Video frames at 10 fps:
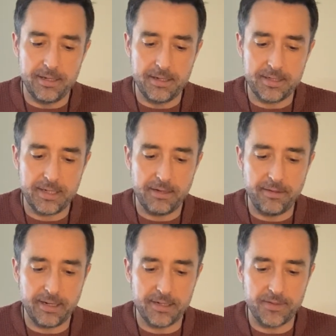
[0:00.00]
See
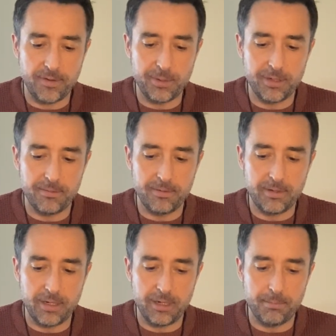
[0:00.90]
things from a
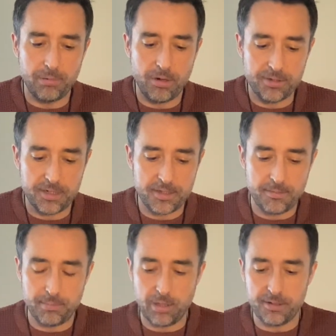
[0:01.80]
broader
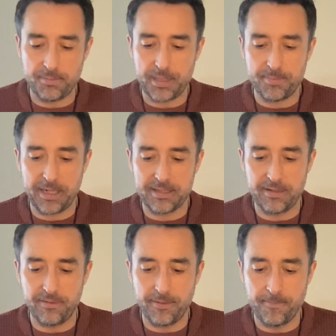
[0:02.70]
perspective,